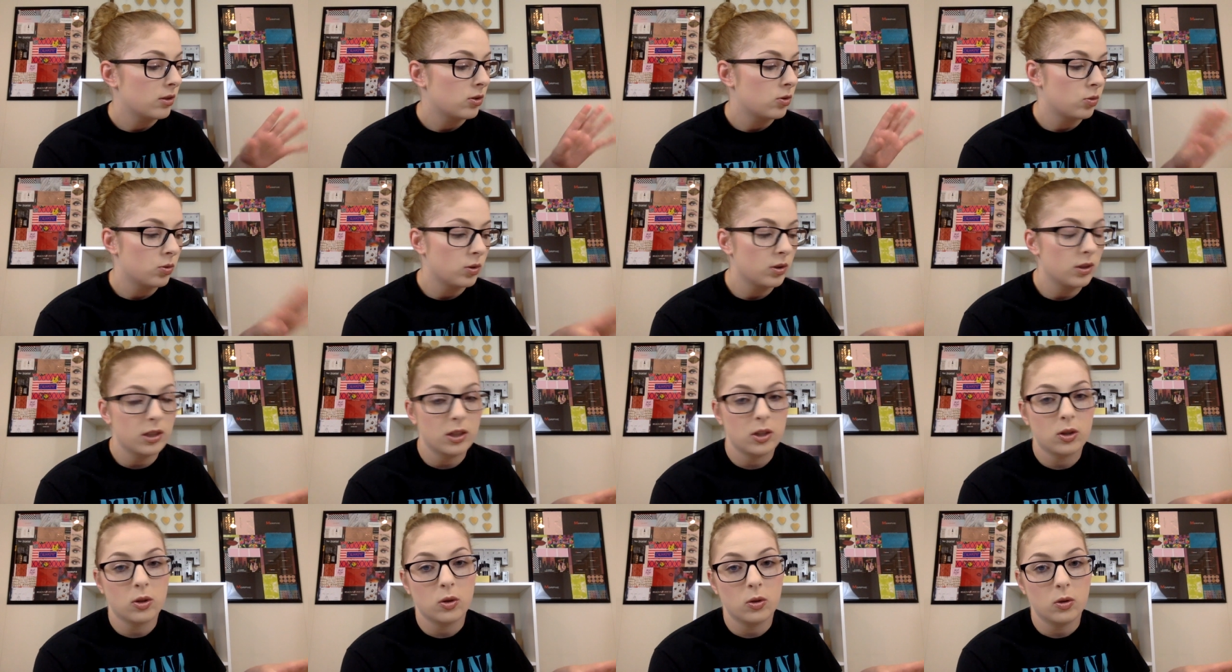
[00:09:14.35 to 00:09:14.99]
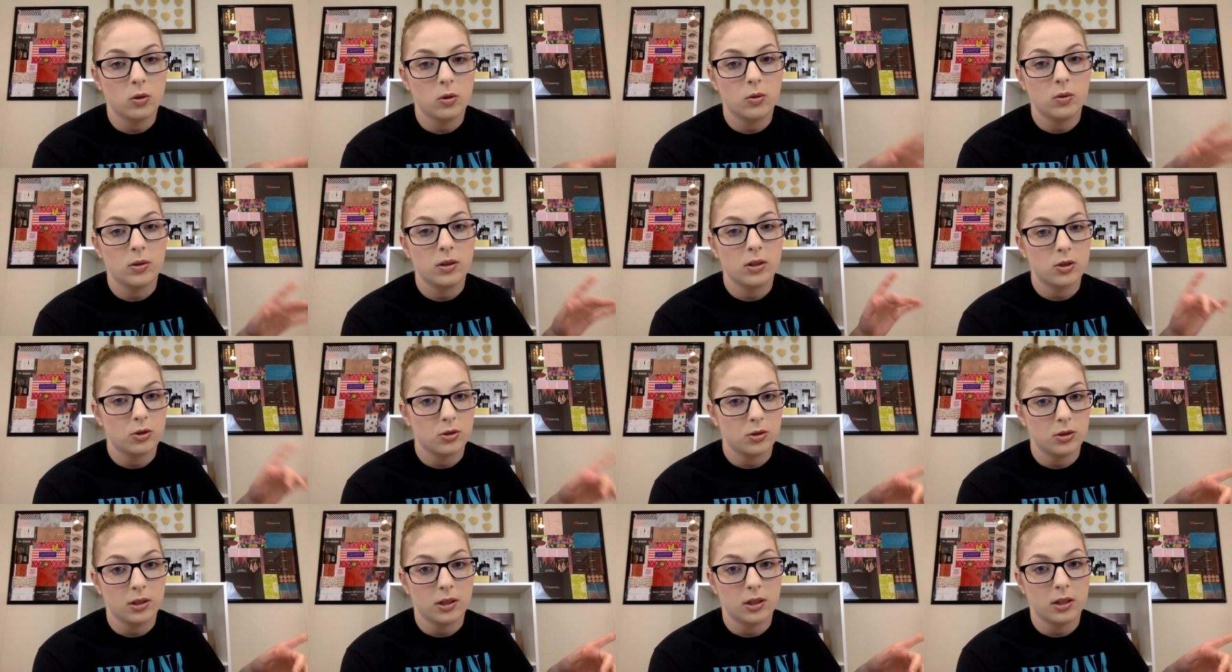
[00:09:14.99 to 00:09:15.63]
It's really cool.
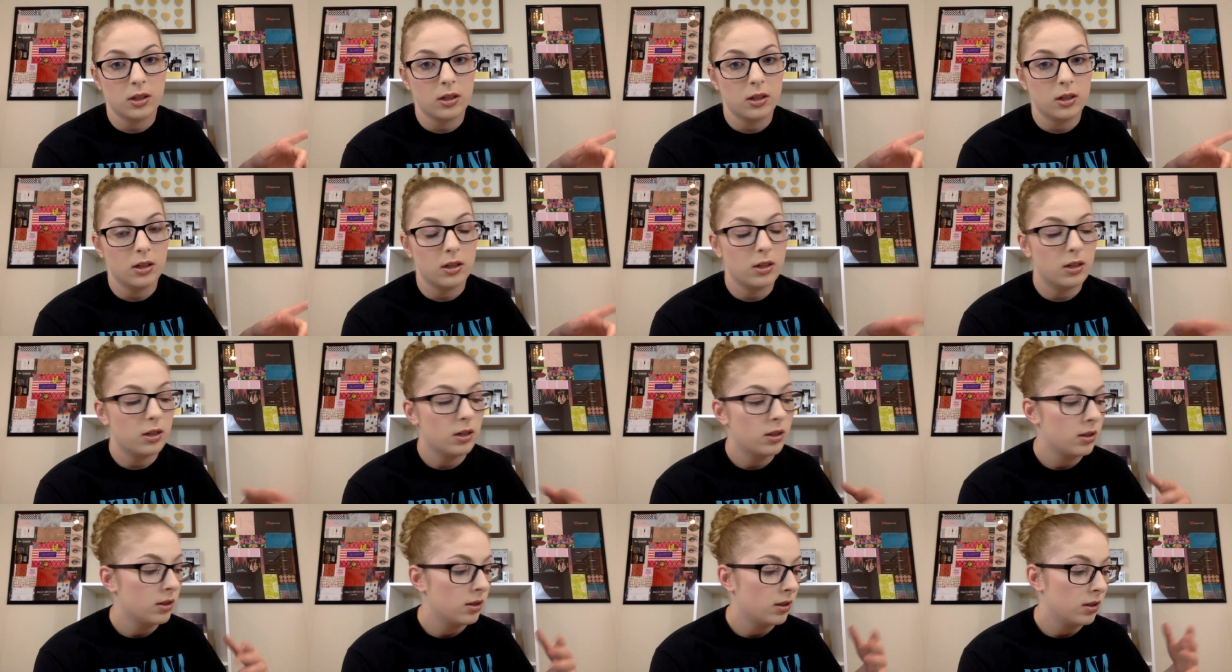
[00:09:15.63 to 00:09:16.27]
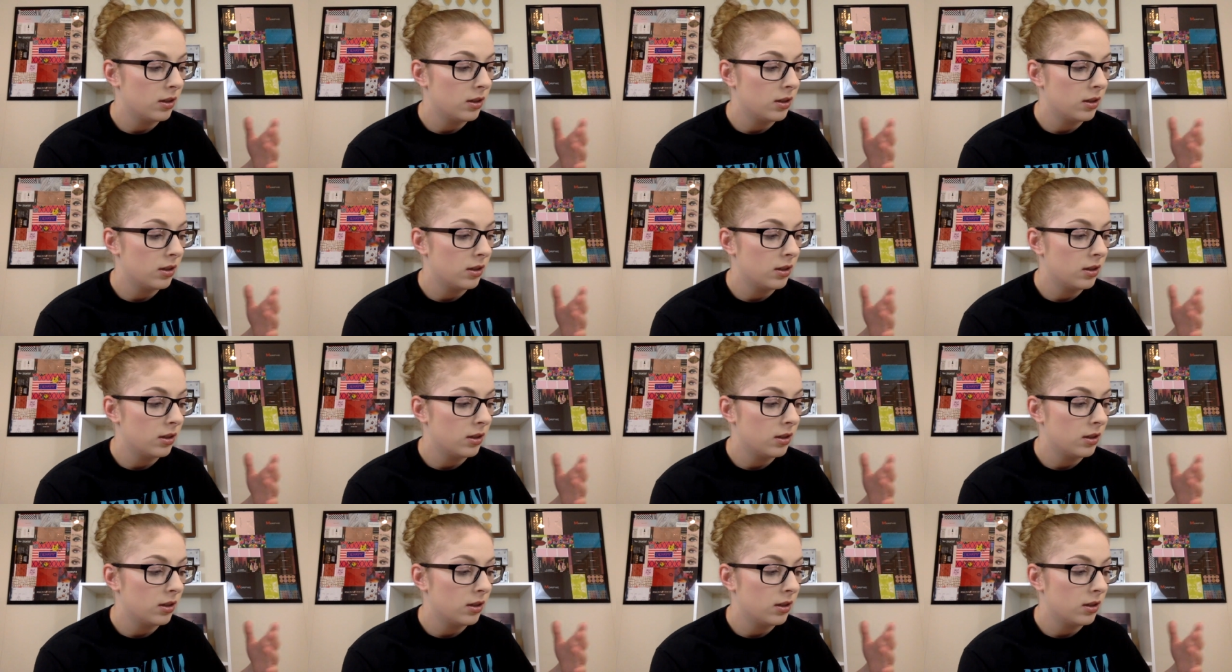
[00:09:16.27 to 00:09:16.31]
It's really good.